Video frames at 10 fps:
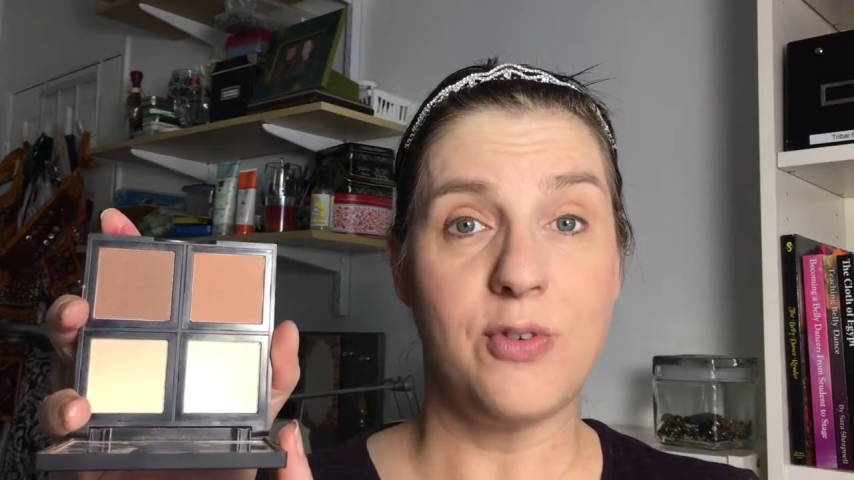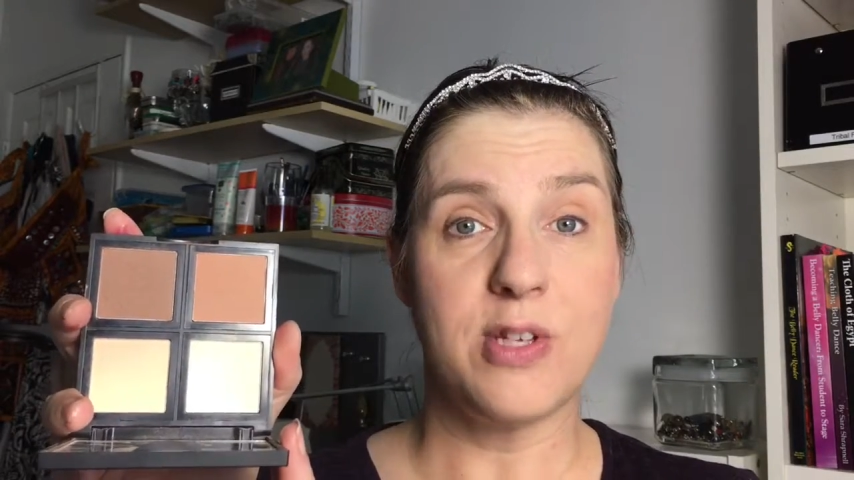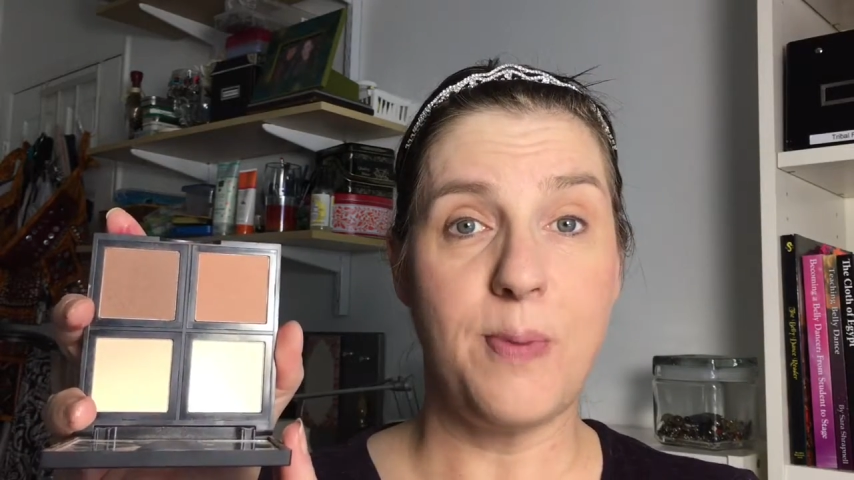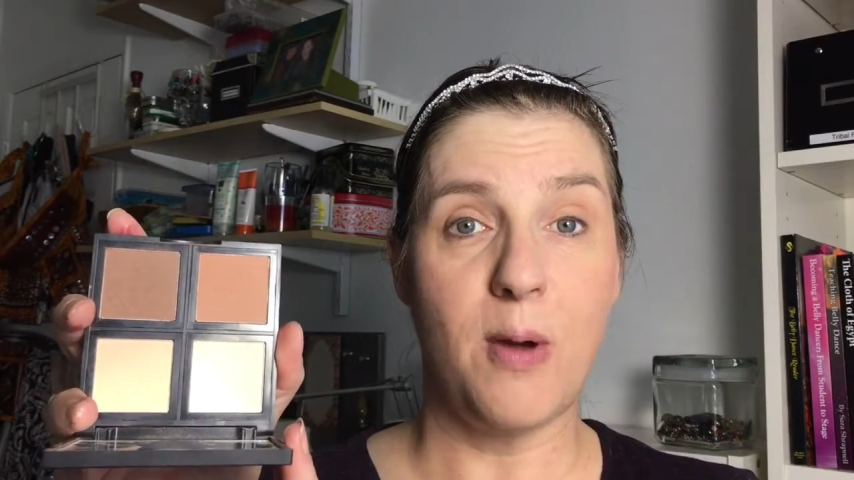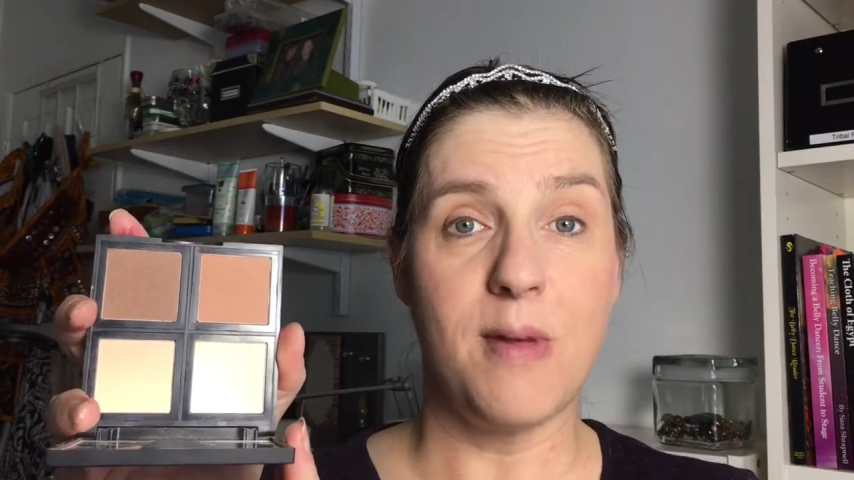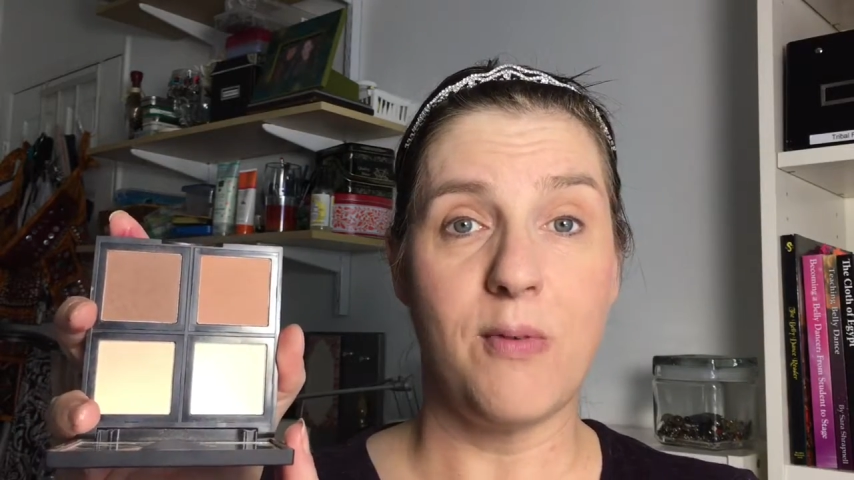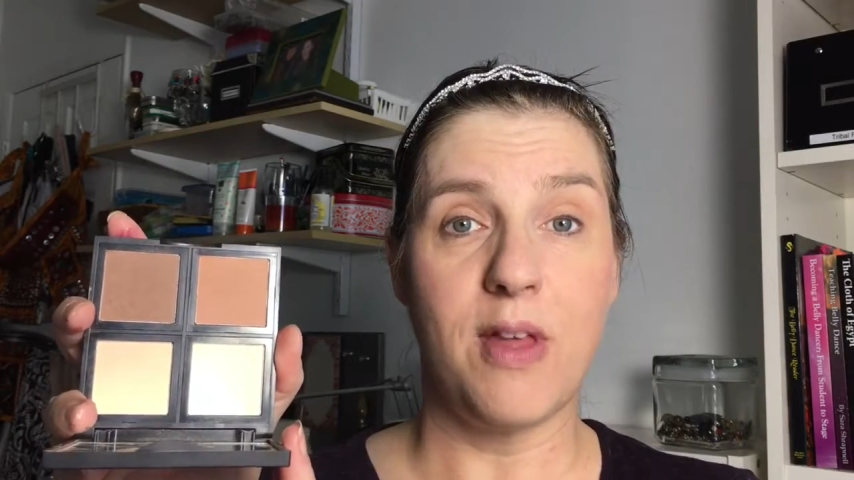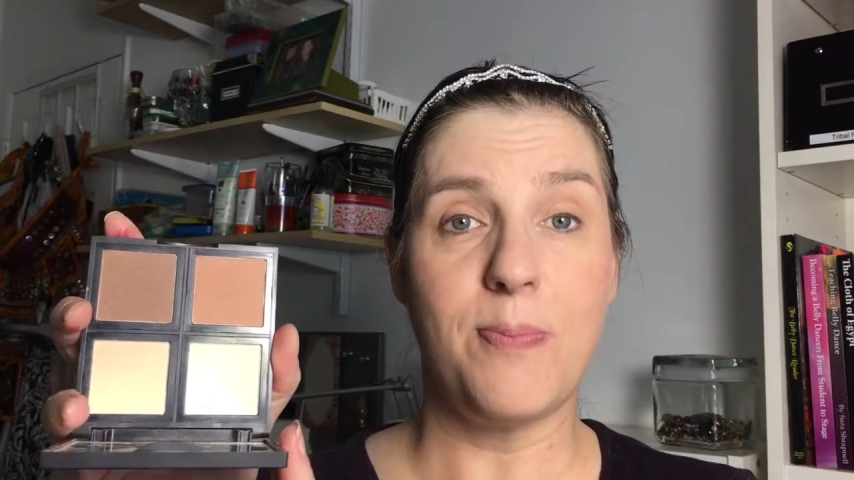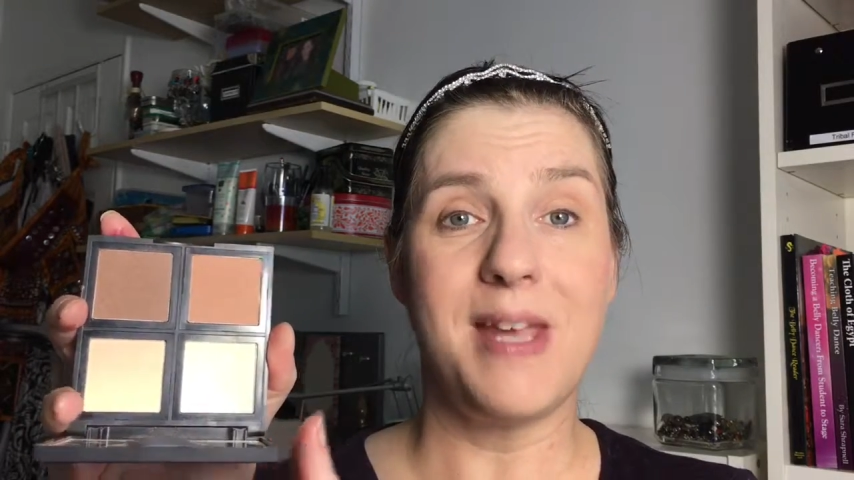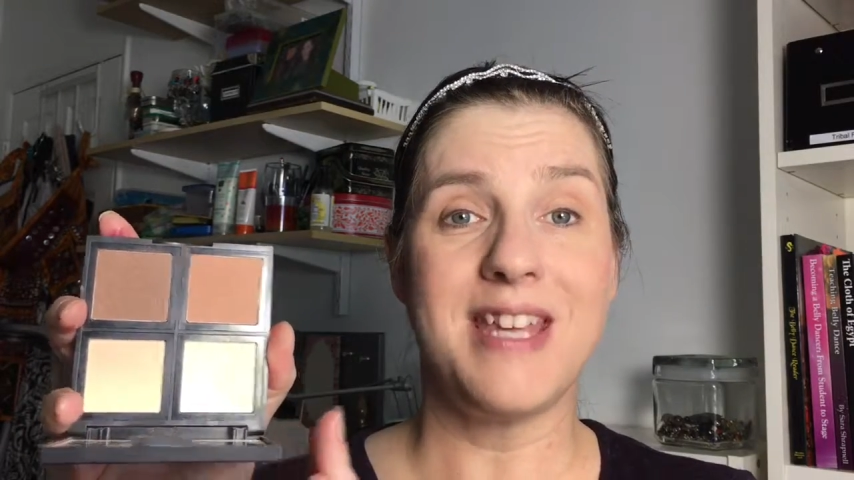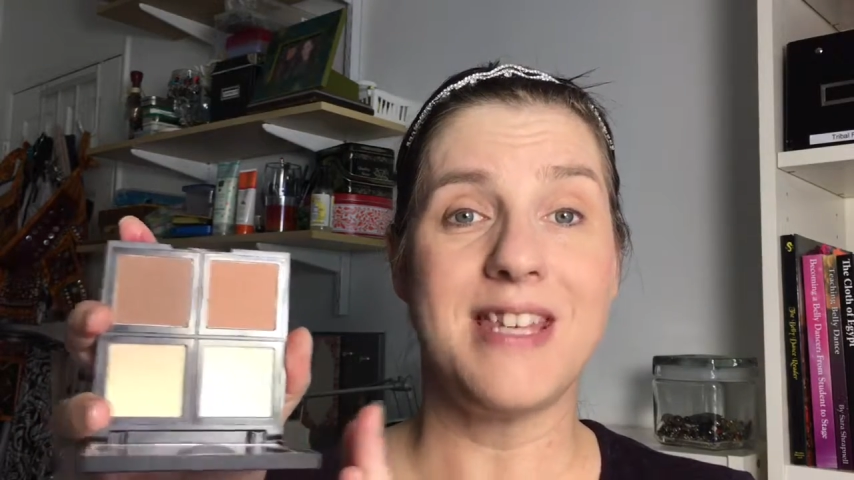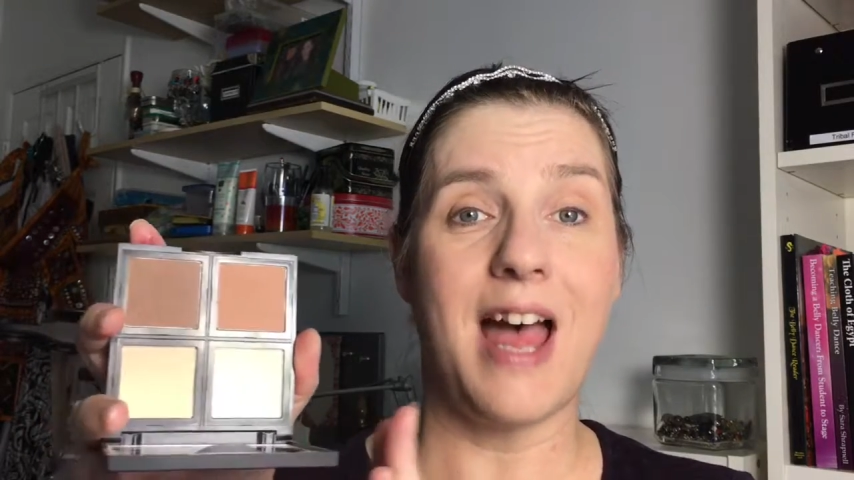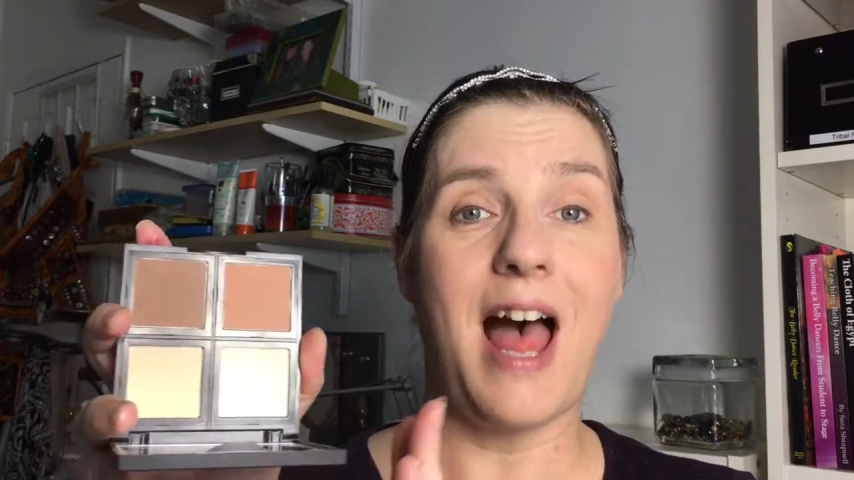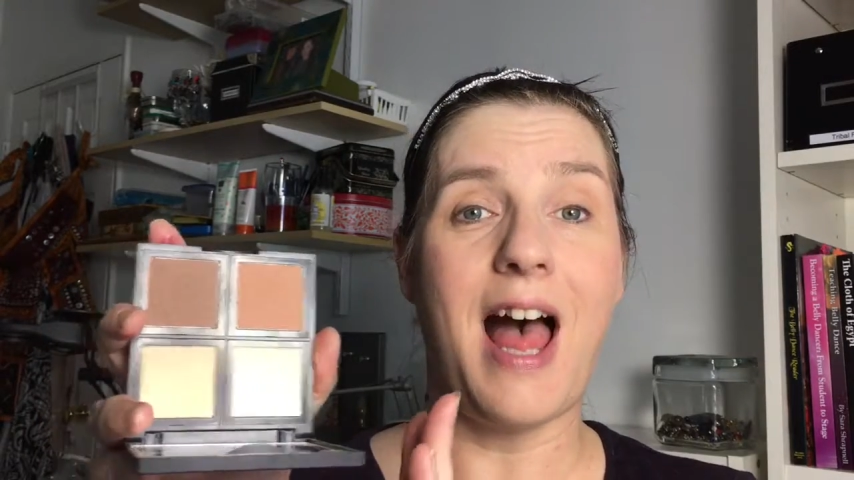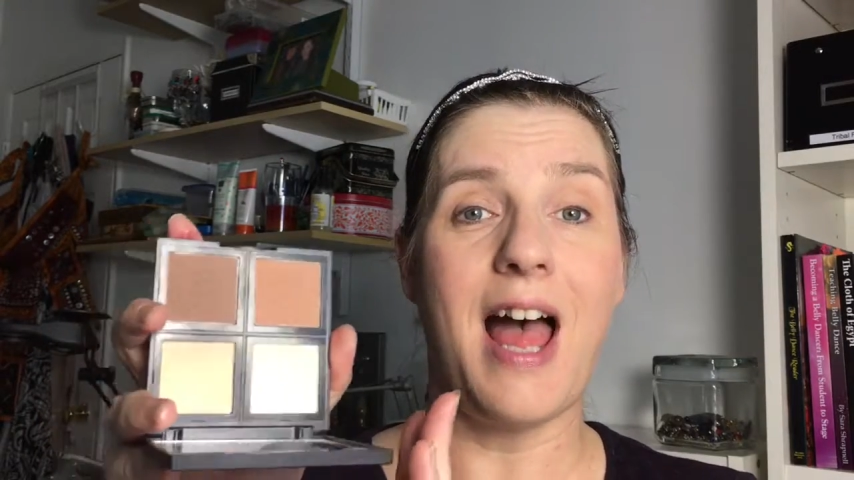to experiment with because
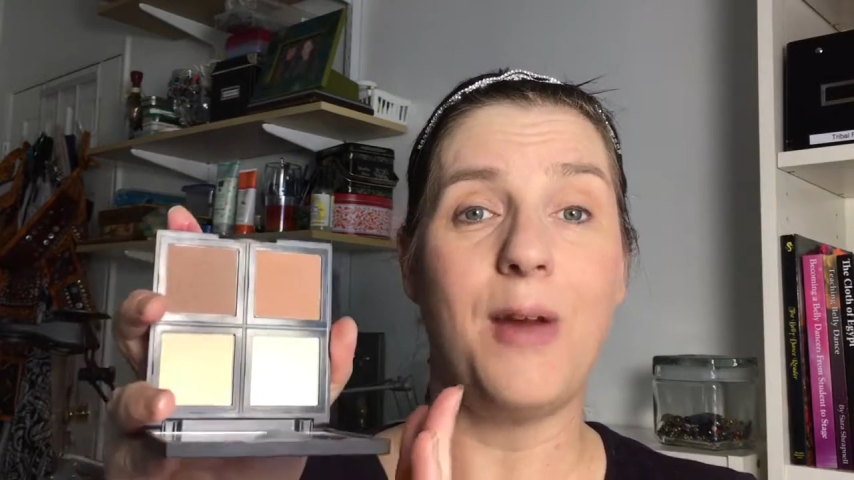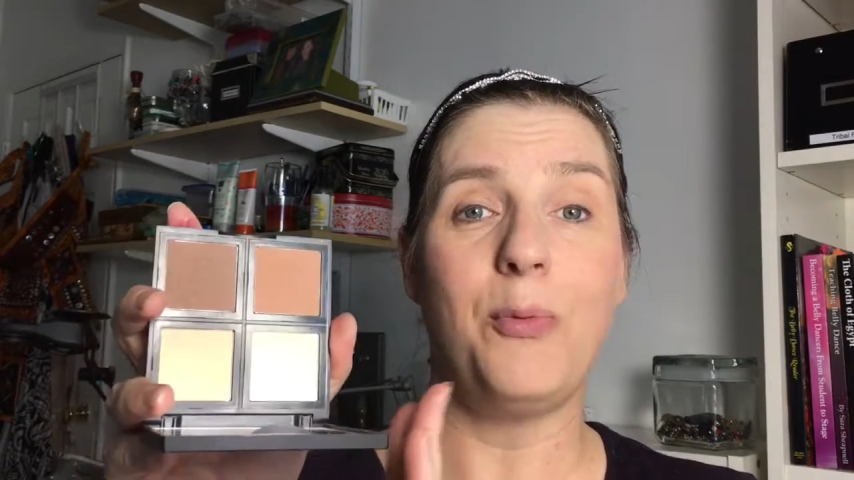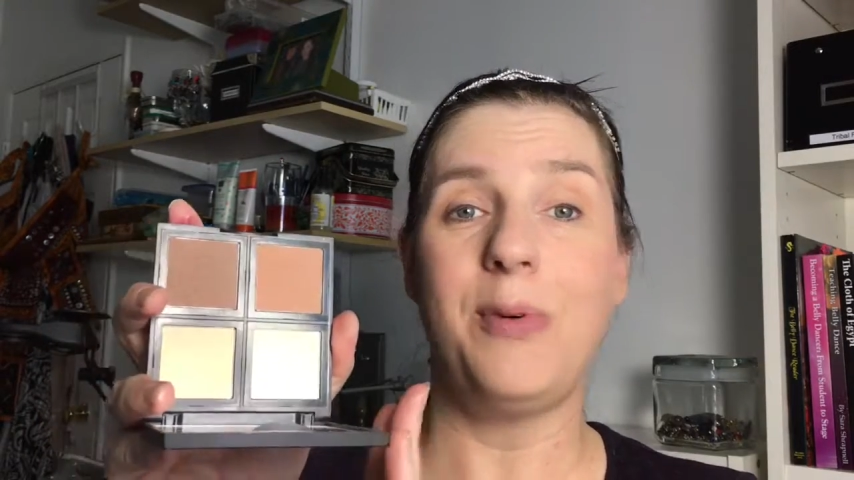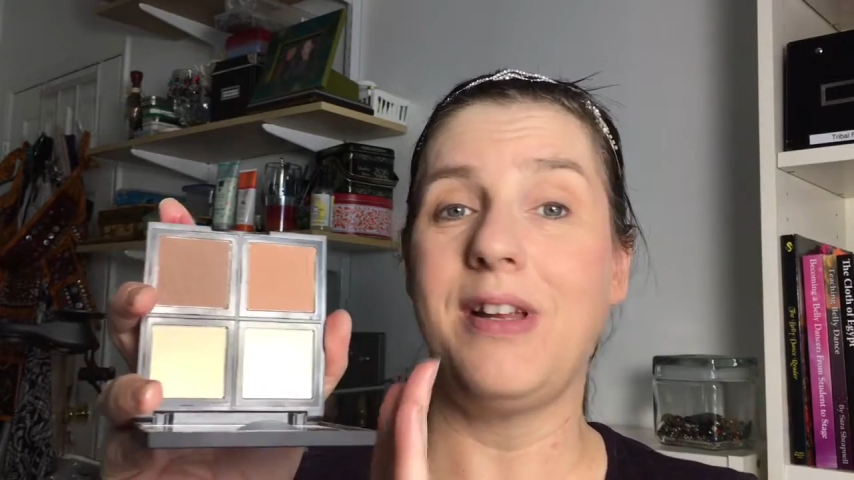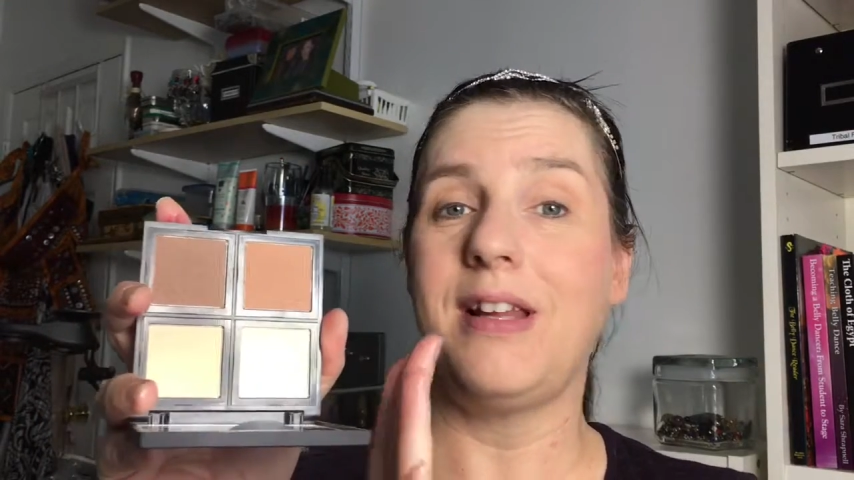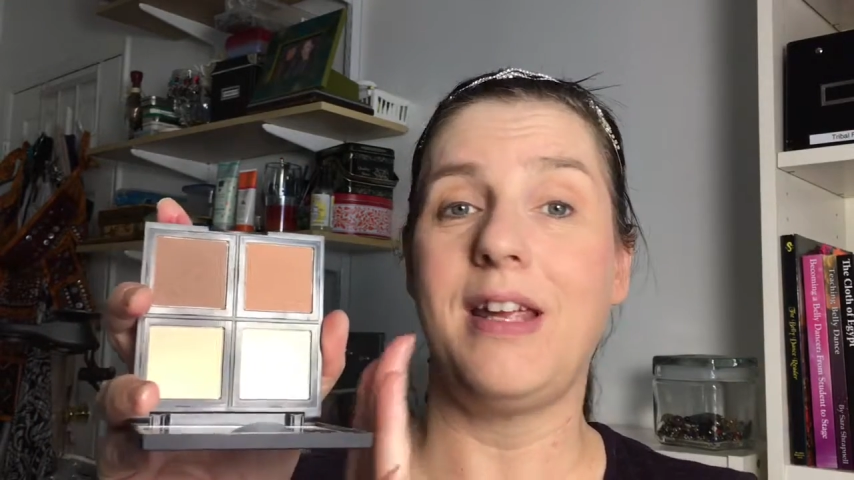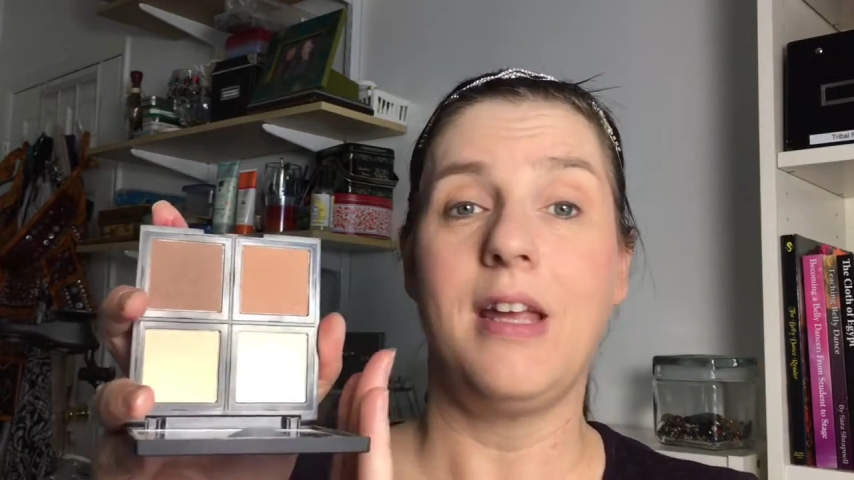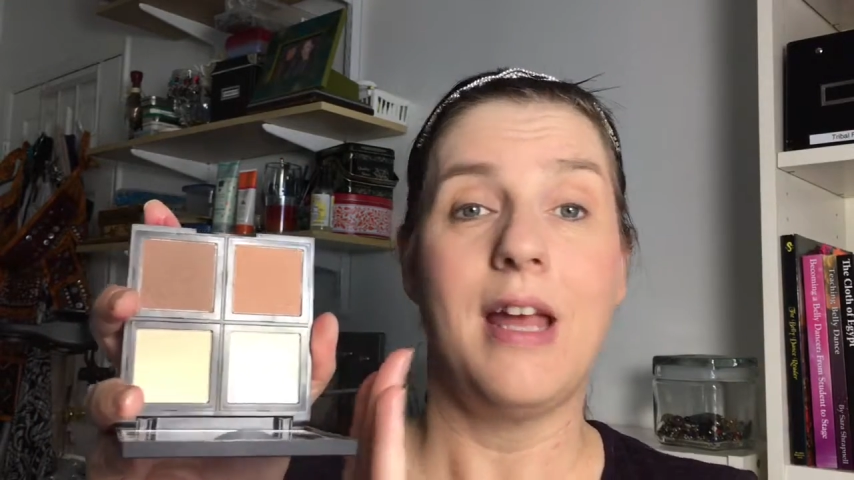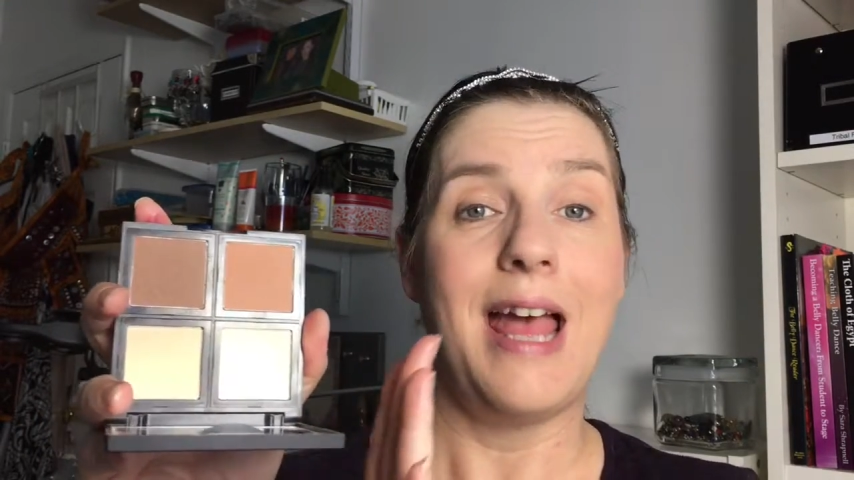I really